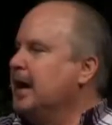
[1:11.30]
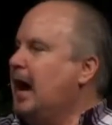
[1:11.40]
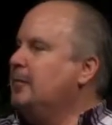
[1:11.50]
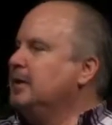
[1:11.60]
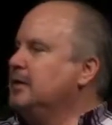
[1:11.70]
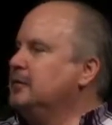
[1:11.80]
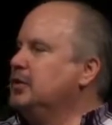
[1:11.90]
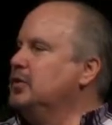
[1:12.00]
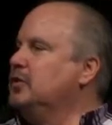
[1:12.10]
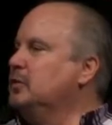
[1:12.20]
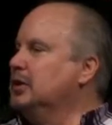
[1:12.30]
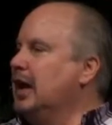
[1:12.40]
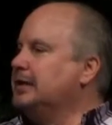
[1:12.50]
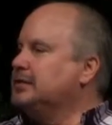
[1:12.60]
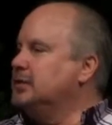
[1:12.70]
How many of you would
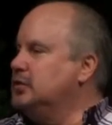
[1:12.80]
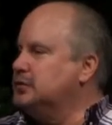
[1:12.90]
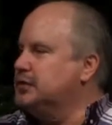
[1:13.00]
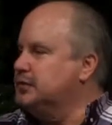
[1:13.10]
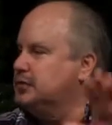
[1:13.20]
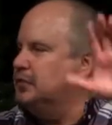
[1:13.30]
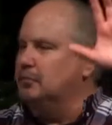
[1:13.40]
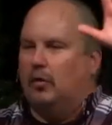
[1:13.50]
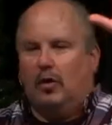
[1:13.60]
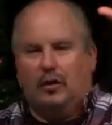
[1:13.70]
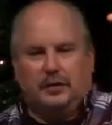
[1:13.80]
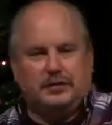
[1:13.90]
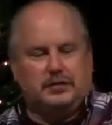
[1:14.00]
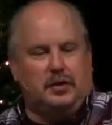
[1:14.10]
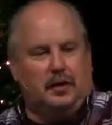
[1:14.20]
like to use the gym more
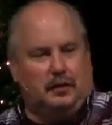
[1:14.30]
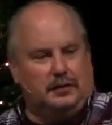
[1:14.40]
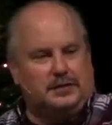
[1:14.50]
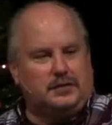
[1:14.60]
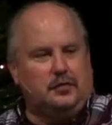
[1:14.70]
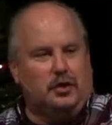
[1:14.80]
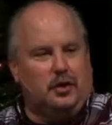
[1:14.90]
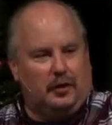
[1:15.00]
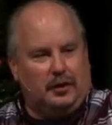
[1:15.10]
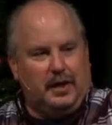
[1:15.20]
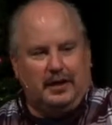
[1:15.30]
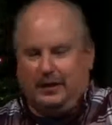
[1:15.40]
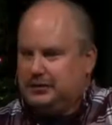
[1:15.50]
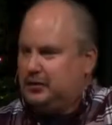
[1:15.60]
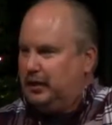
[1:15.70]
this year, this new year, okay?
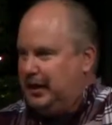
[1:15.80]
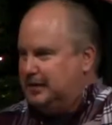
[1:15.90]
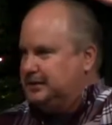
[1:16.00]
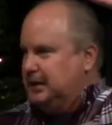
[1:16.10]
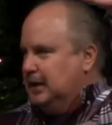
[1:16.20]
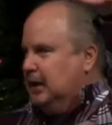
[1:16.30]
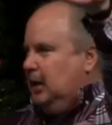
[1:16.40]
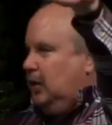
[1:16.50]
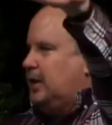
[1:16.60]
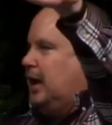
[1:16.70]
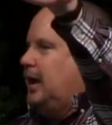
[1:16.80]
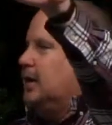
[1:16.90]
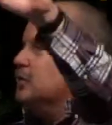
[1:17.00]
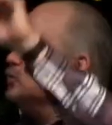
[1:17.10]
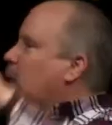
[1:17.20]
Can I see your hands? Okay,
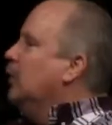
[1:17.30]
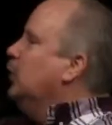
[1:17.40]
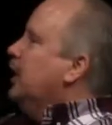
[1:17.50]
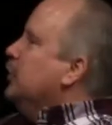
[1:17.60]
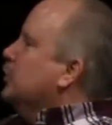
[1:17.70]
here's one way you